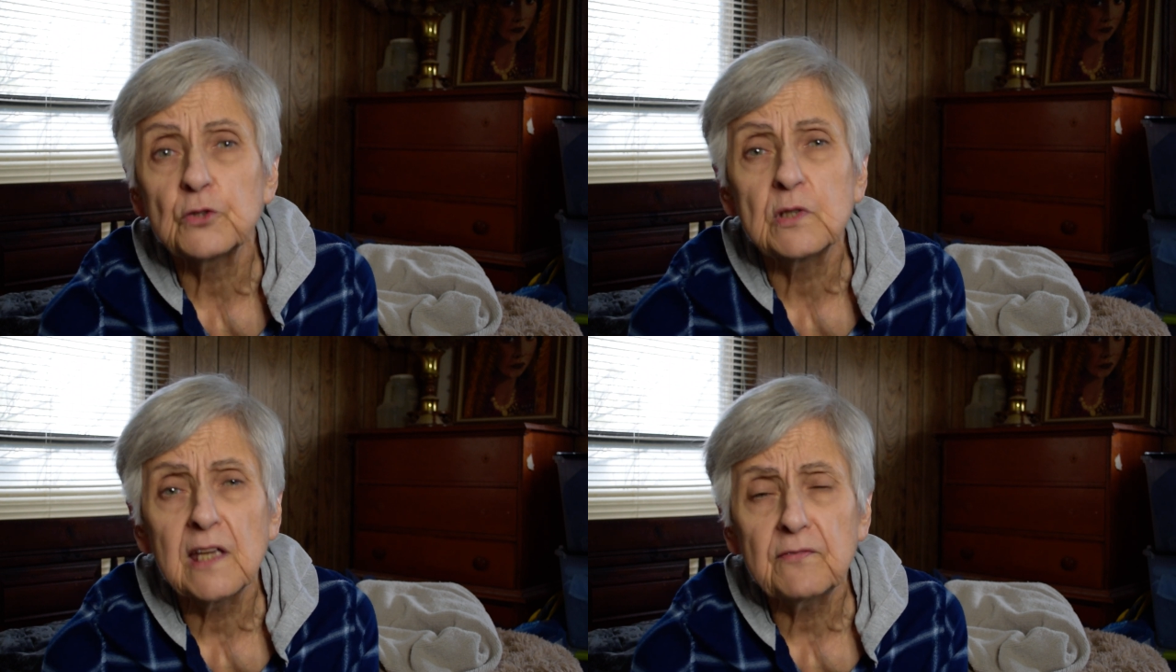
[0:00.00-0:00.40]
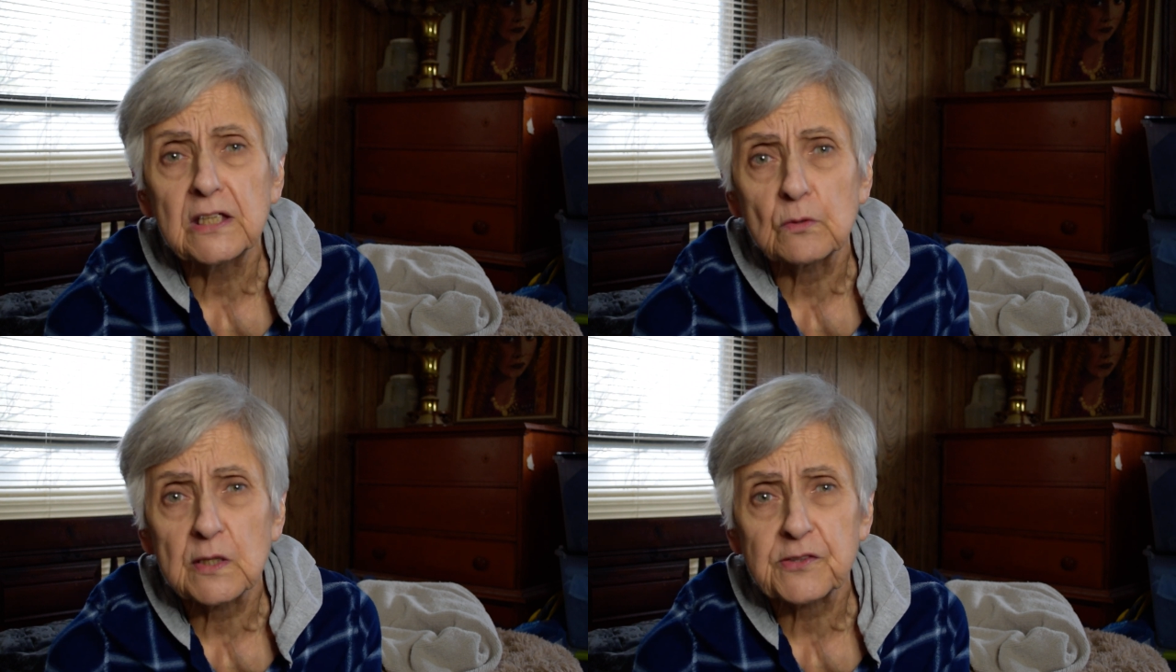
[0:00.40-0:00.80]

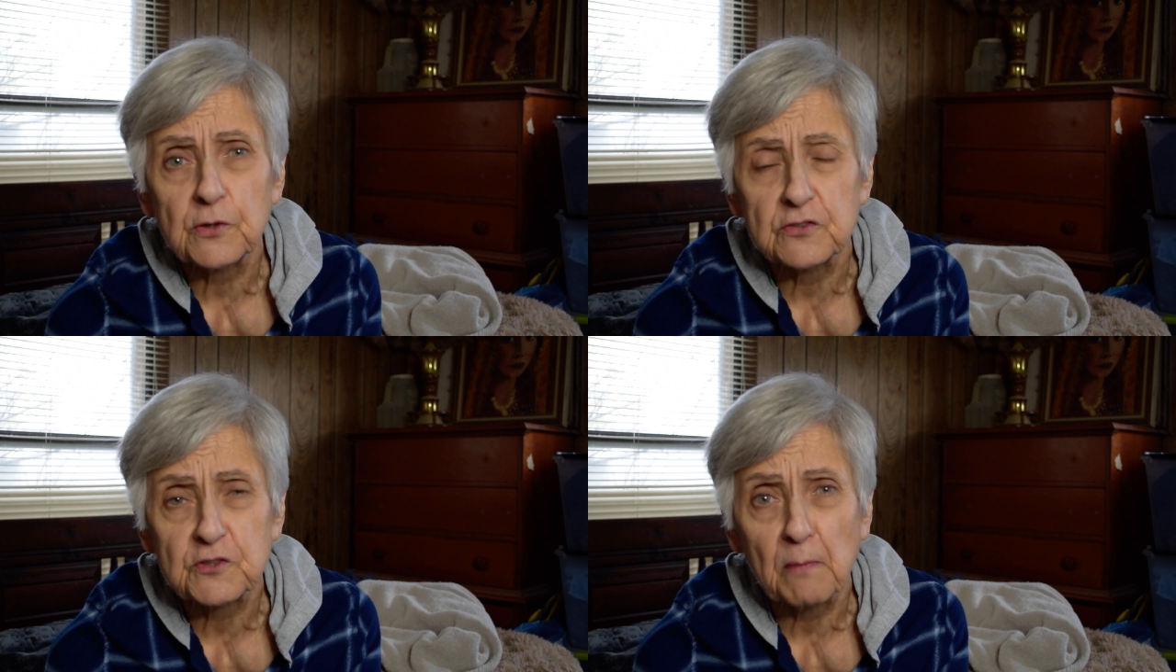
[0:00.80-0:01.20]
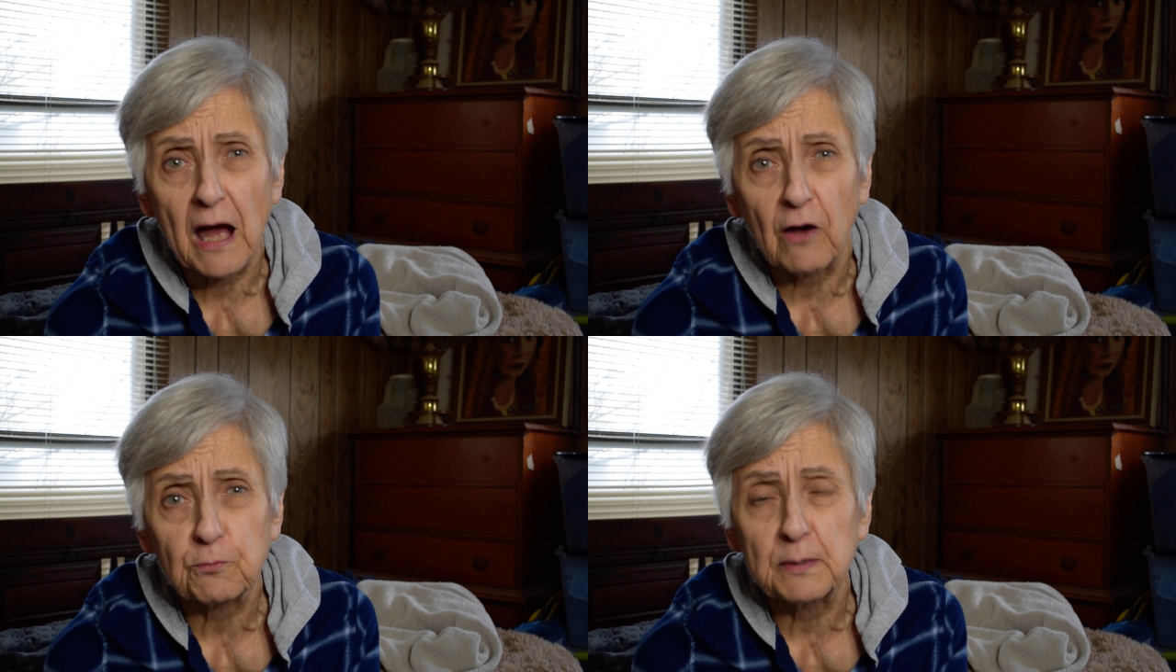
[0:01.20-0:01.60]
living with your
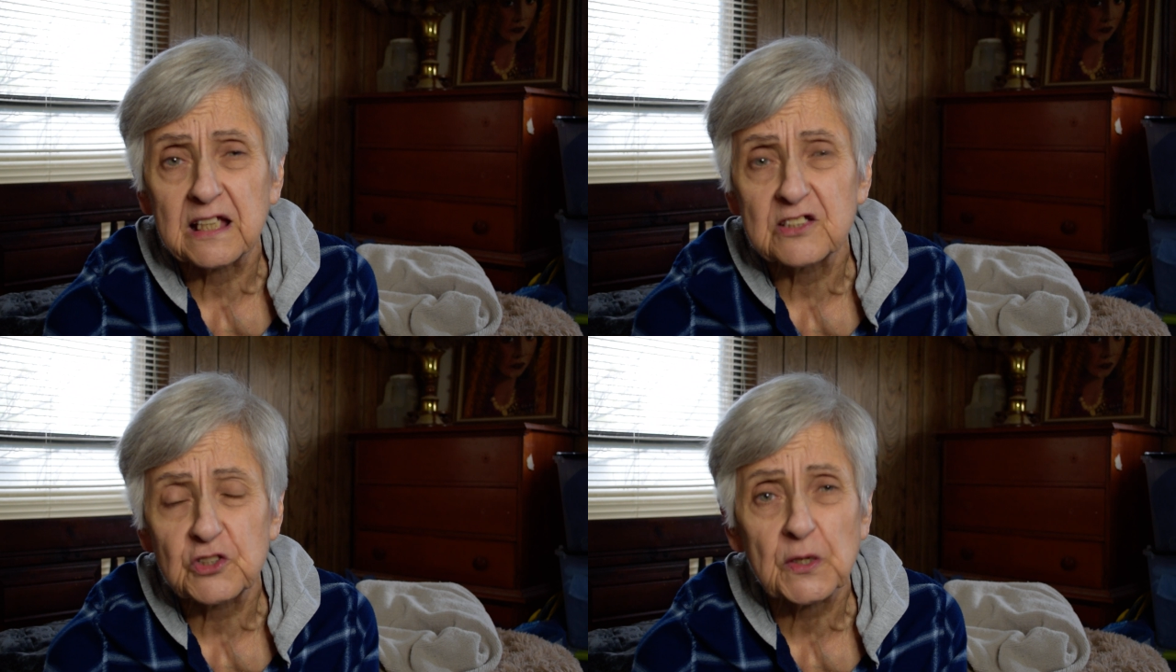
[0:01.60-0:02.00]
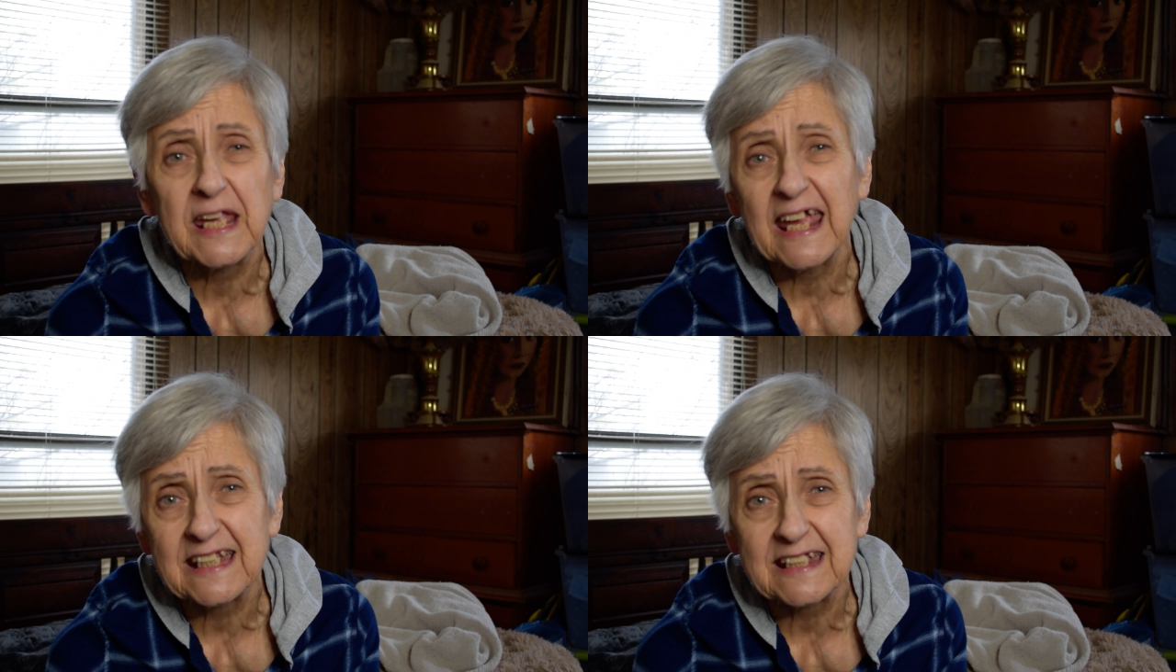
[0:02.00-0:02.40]
spouse because you
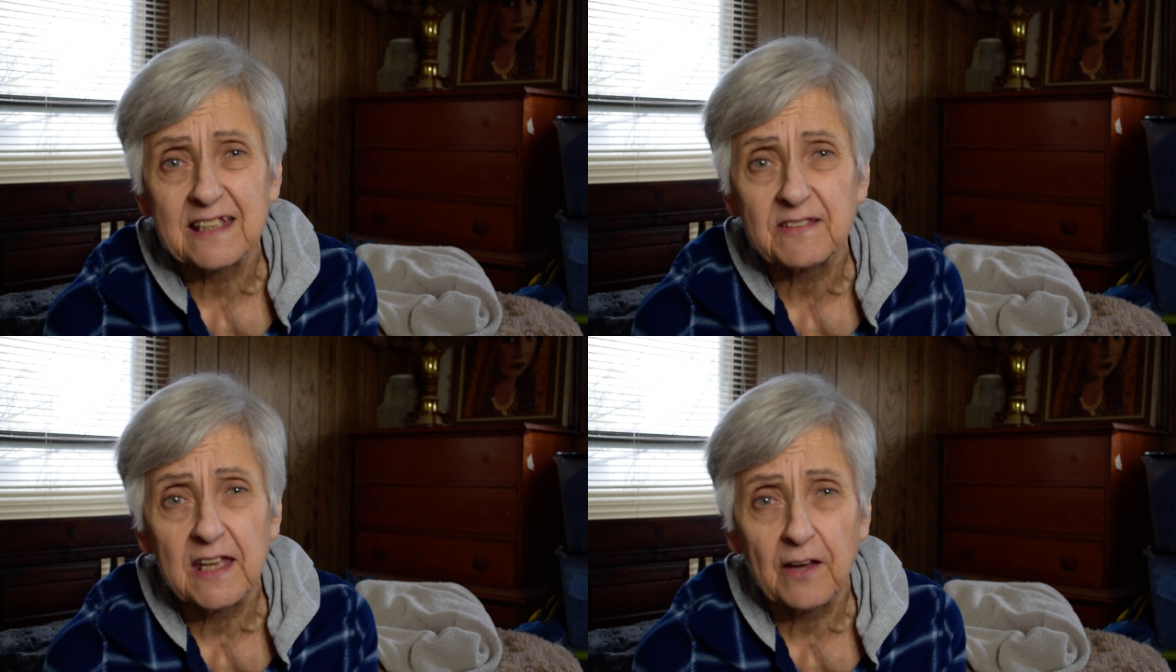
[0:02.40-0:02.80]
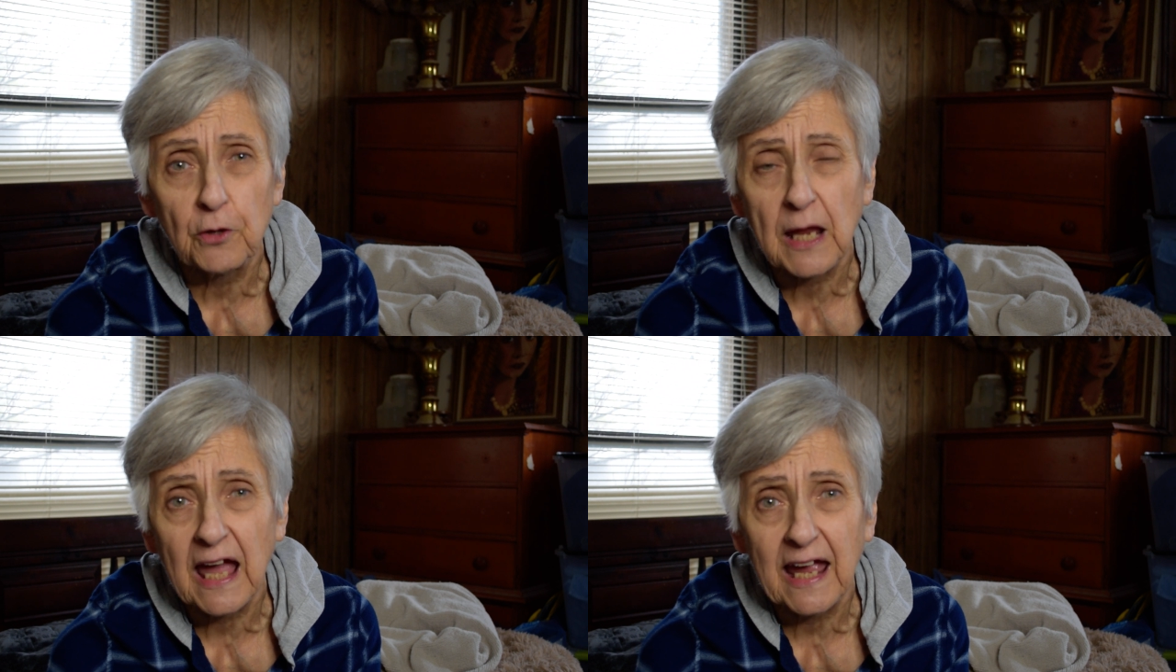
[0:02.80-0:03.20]
can't kick the
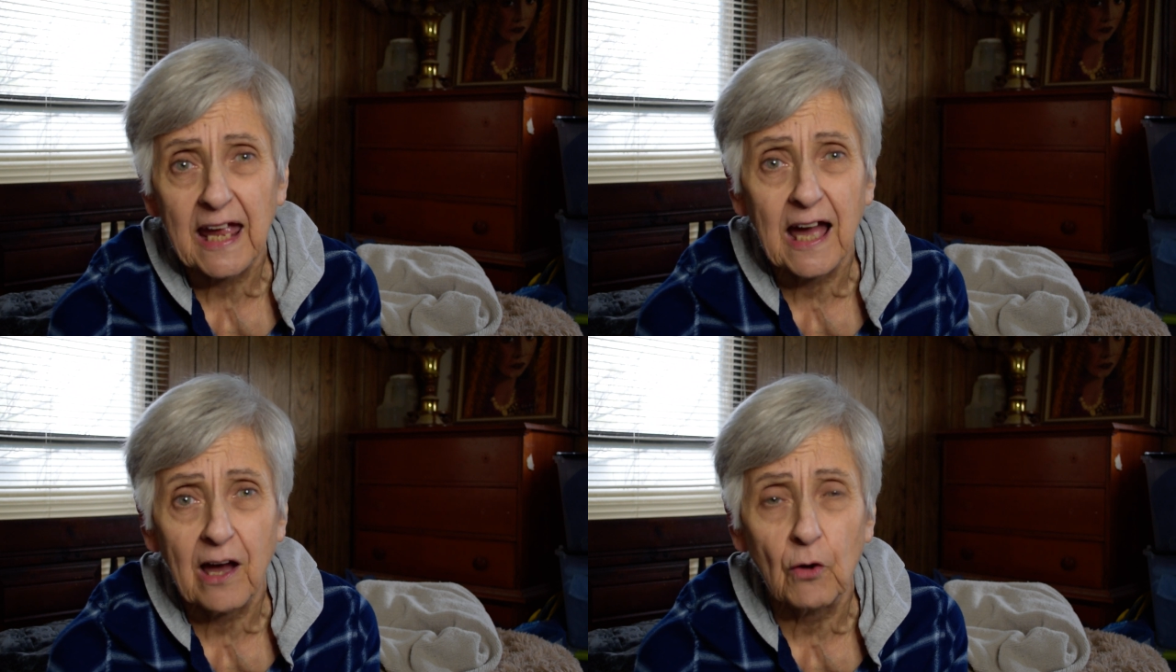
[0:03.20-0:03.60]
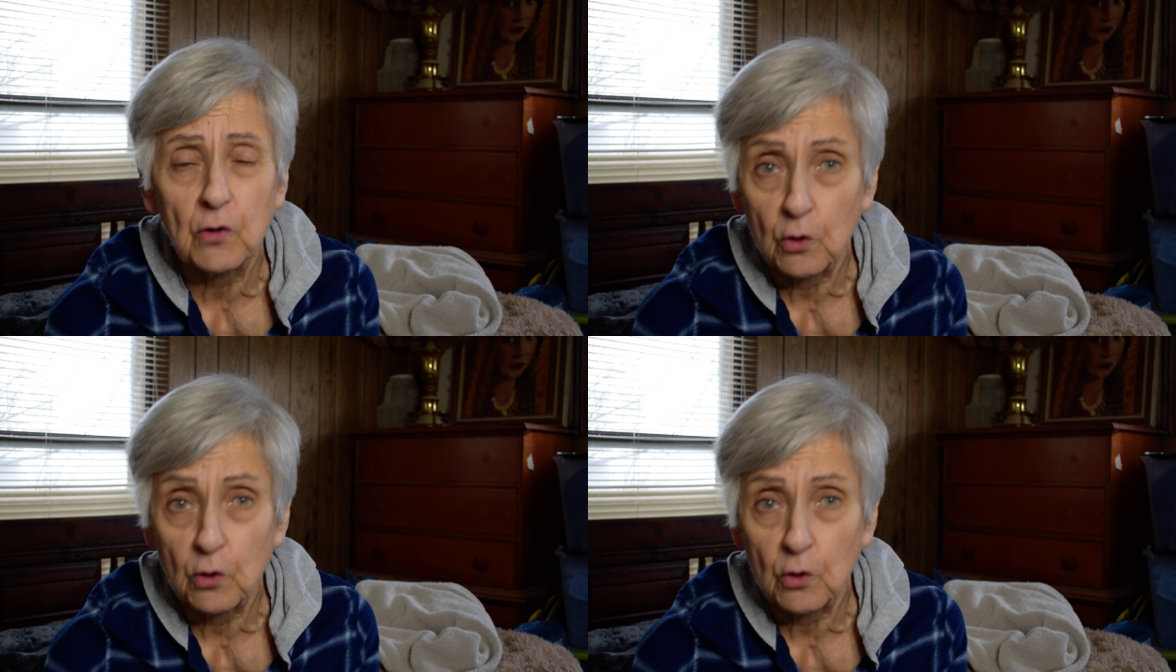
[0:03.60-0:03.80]
other guy out